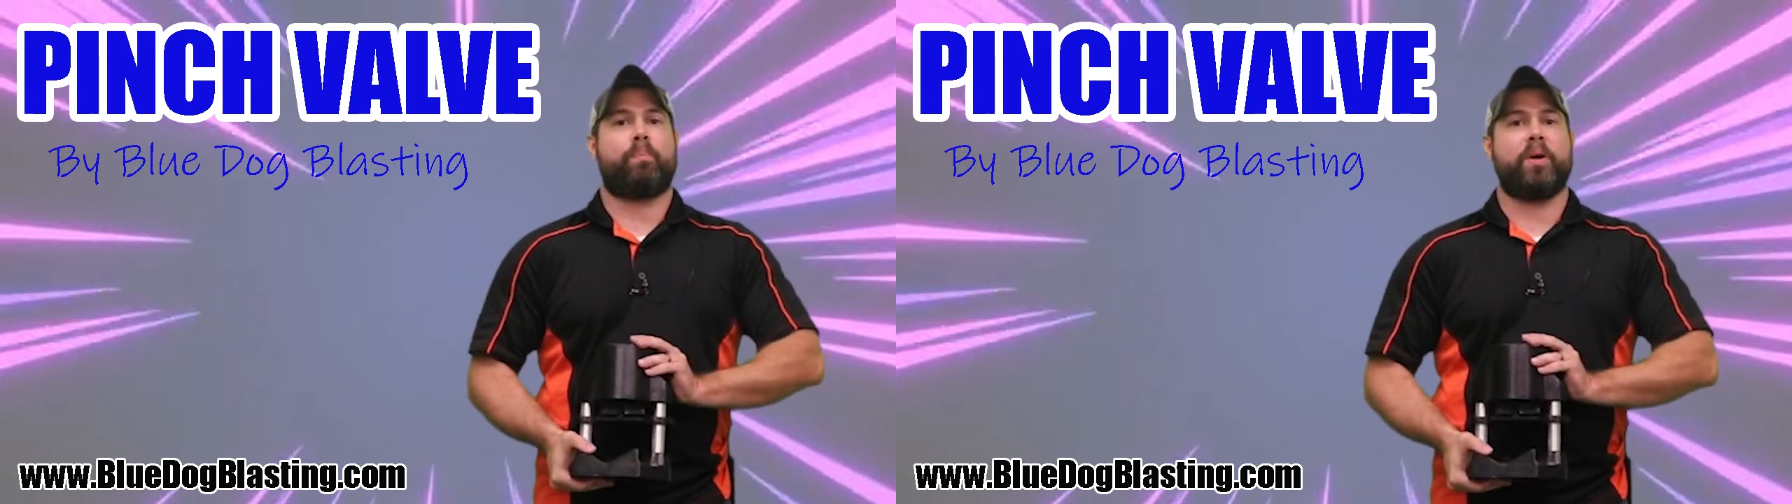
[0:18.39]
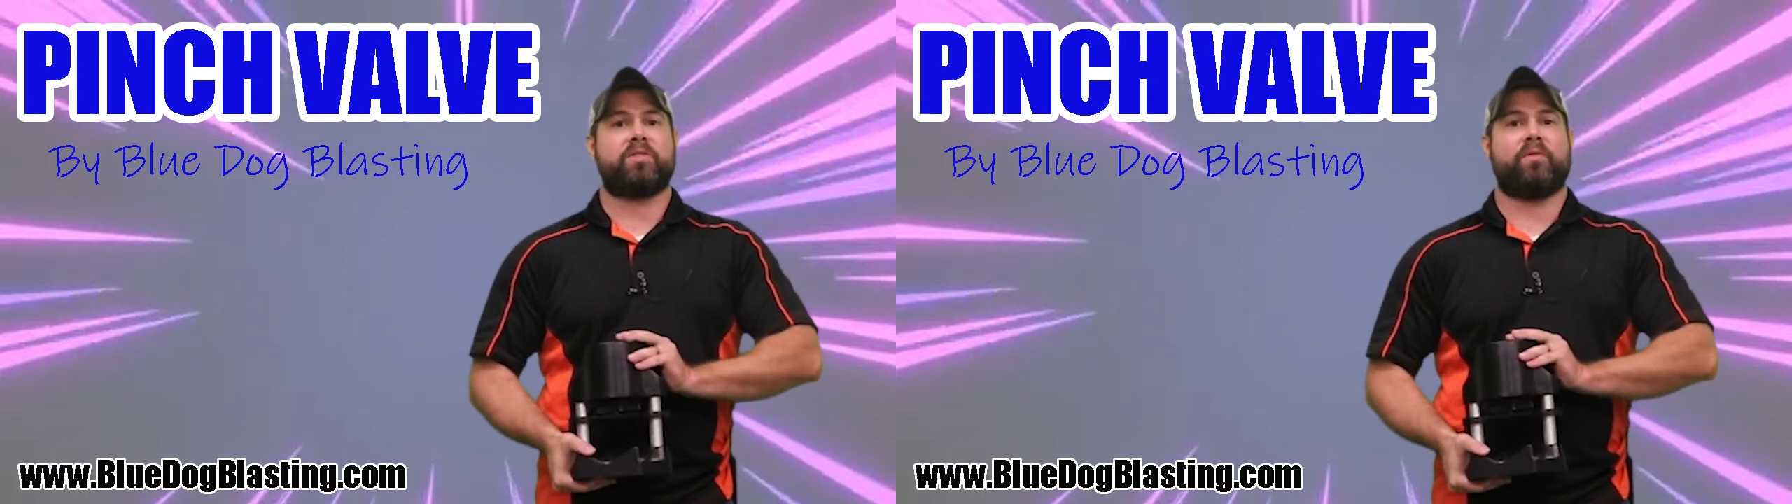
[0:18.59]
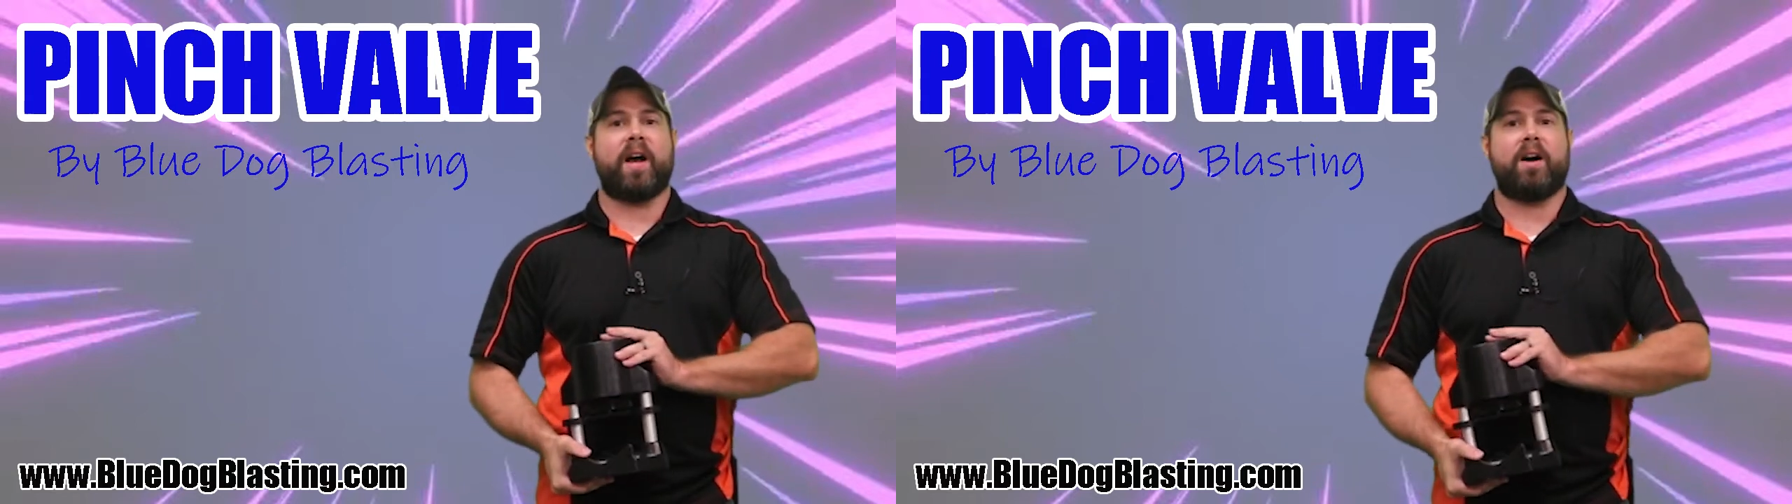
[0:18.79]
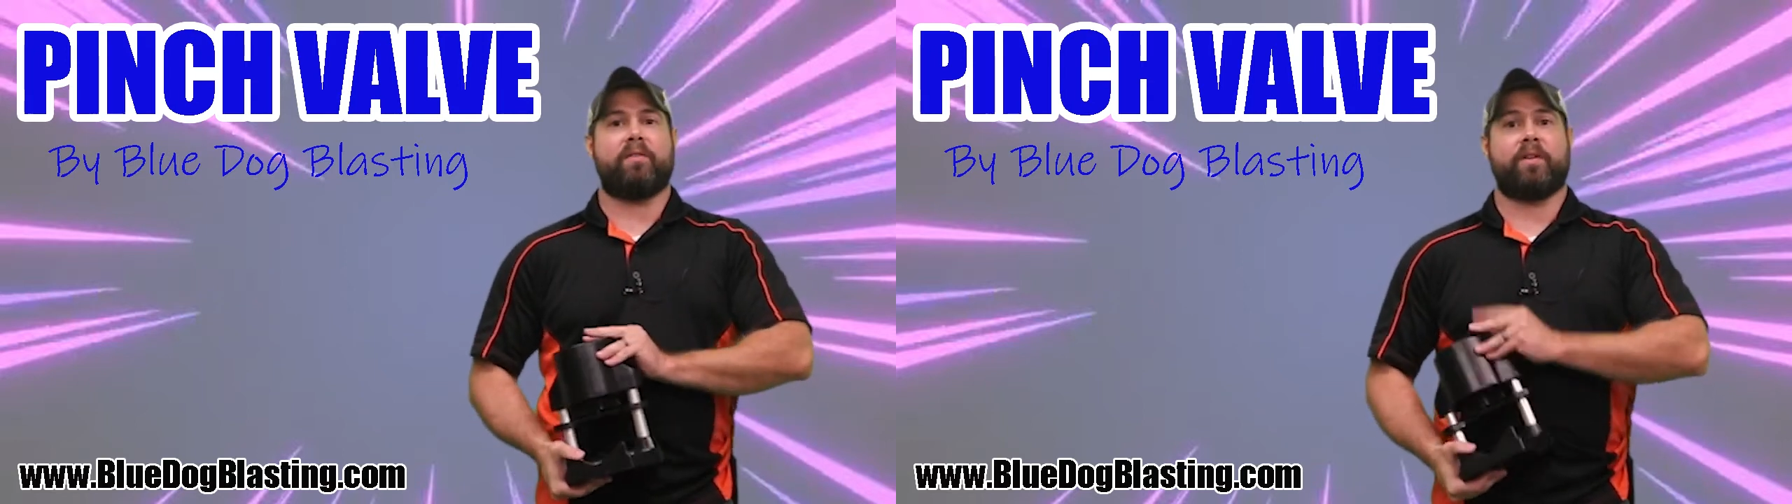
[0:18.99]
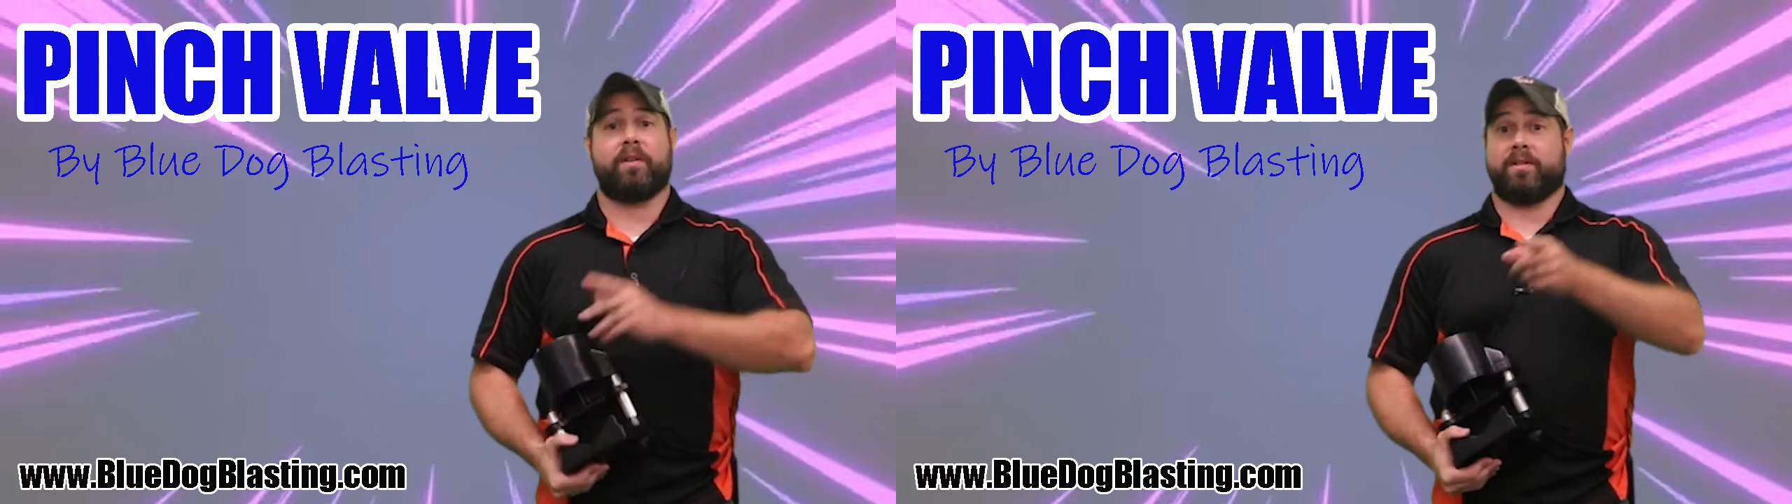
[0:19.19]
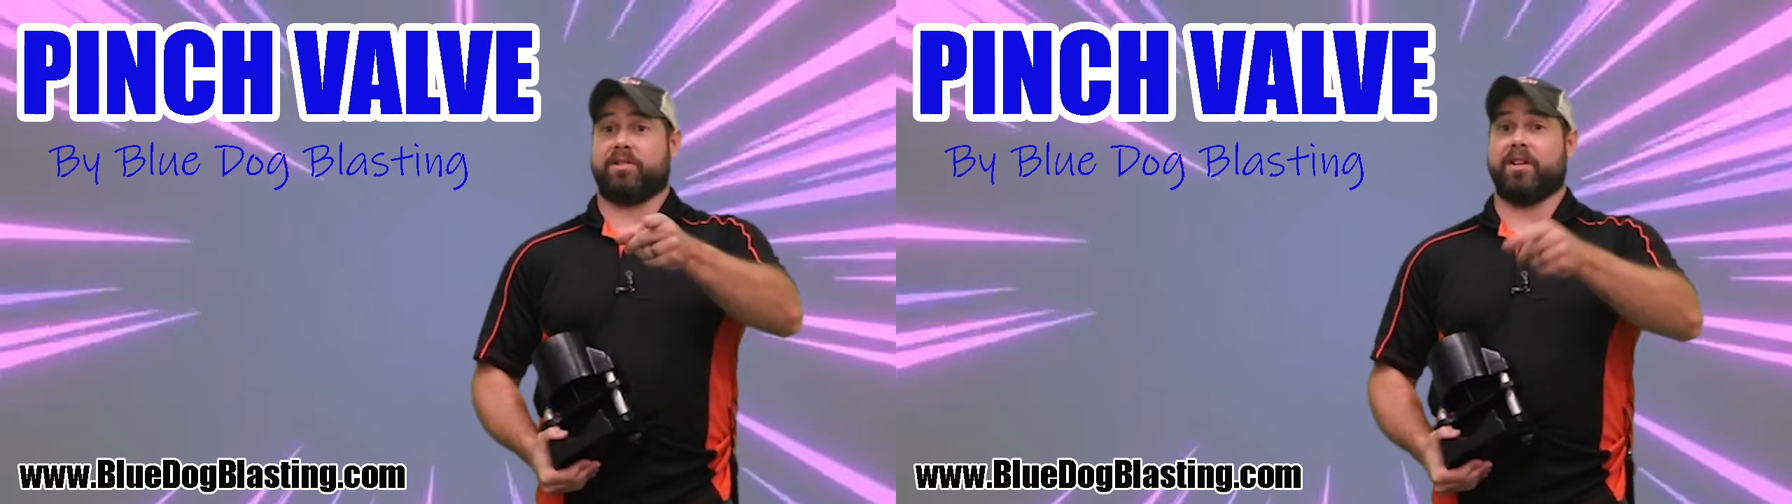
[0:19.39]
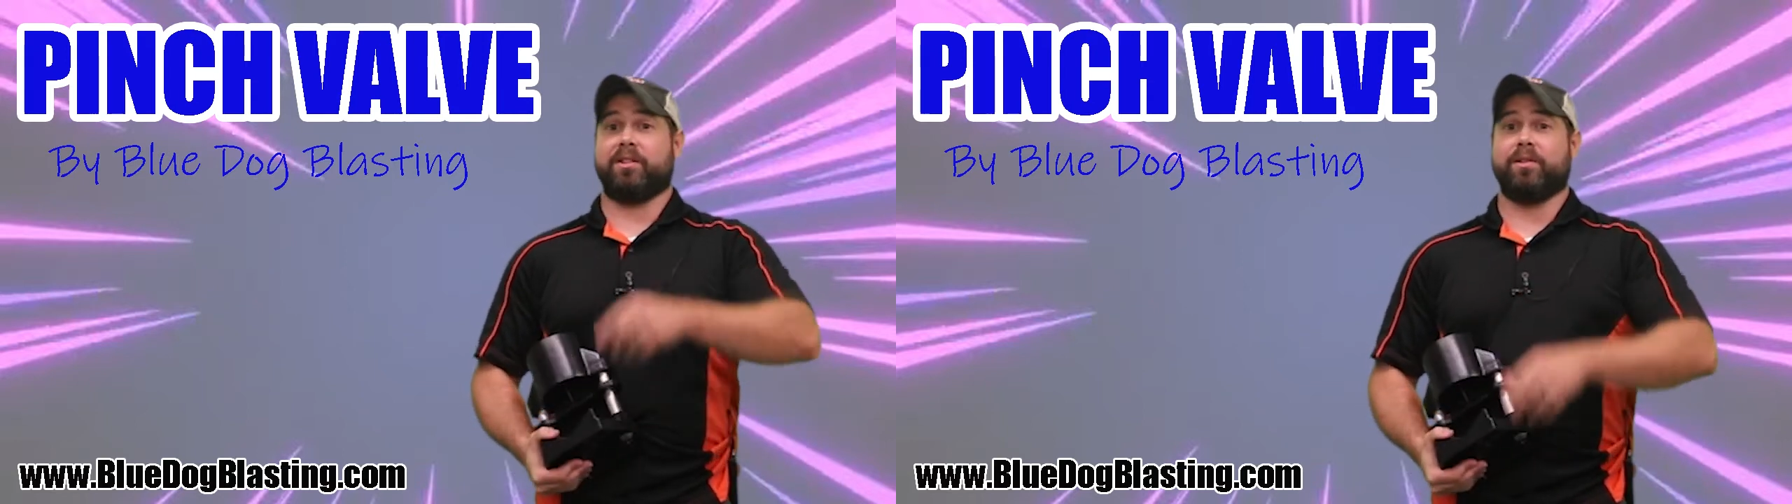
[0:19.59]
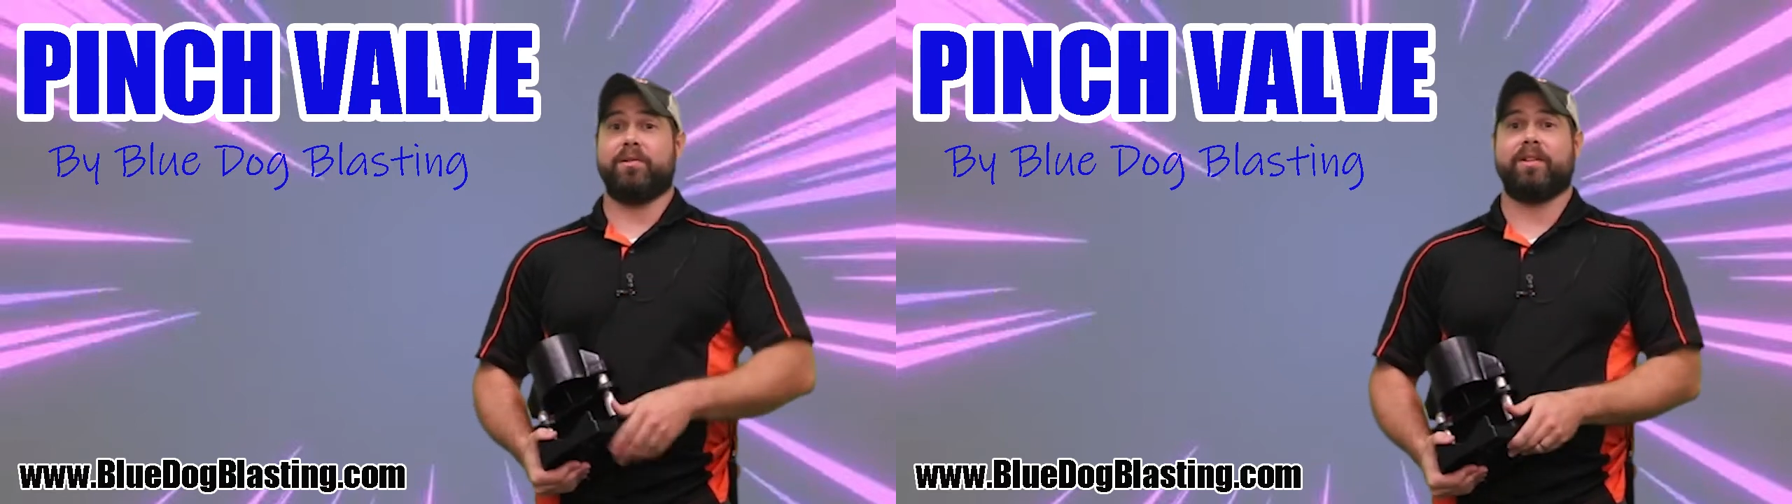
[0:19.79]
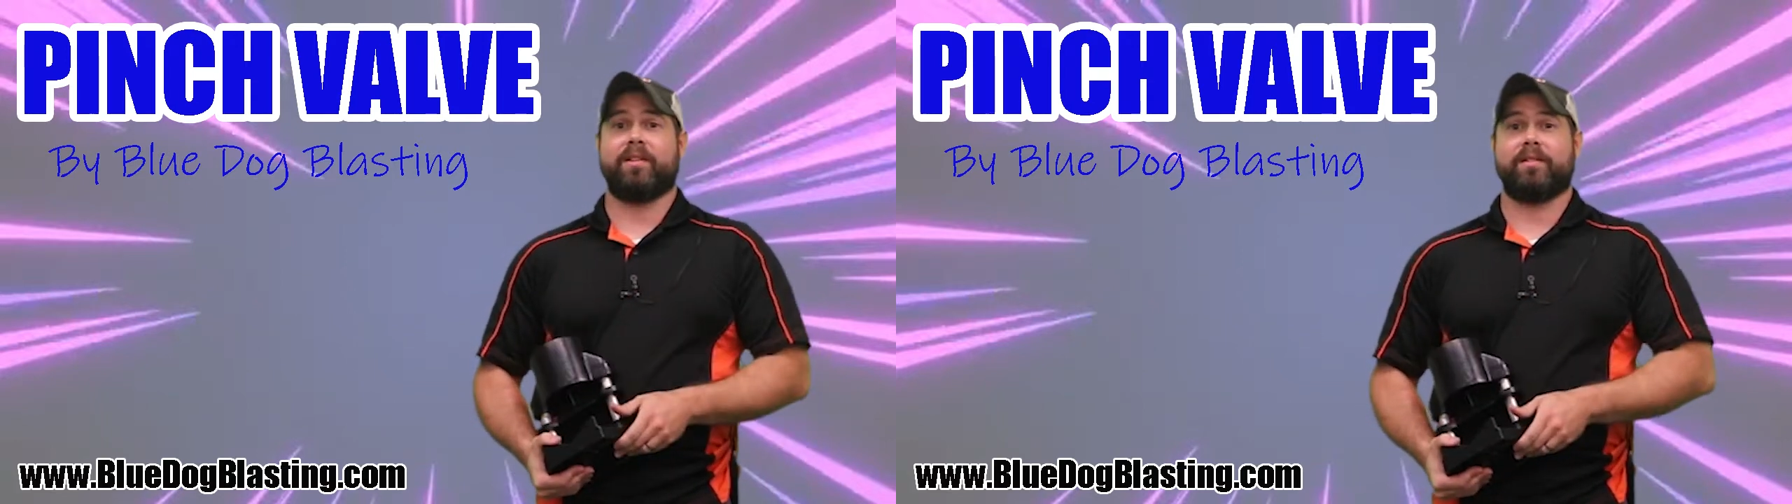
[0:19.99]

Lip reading: pinch valve. Stay tuned.